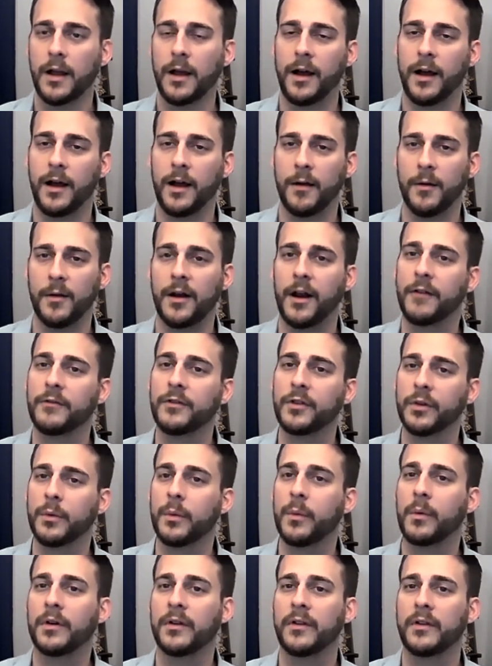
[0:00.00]
And obviously
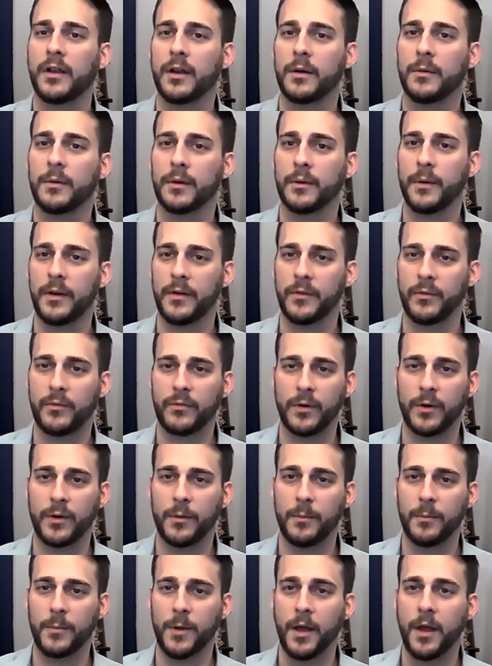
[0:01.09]
we want to stay away
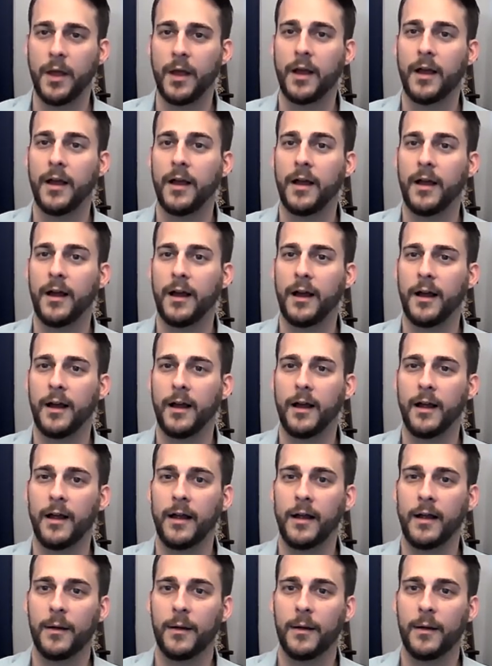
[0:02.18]
from uh,